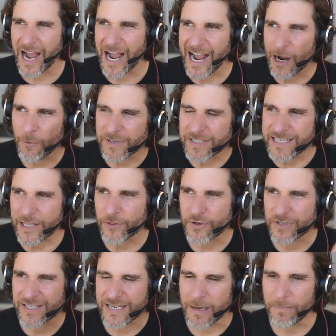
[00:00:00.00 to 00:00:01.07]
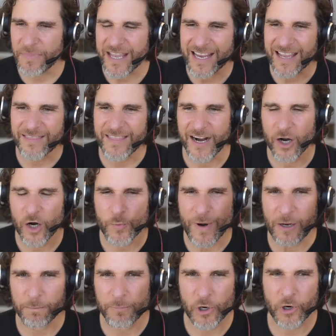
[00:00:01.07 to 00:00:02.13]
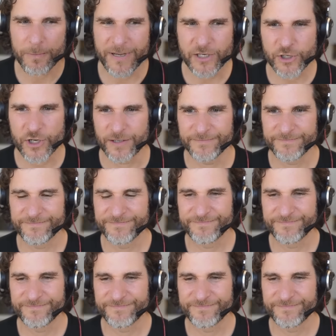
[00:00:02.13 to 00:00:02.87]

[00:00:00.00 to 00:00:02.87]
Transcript: i would say there's something in there around permission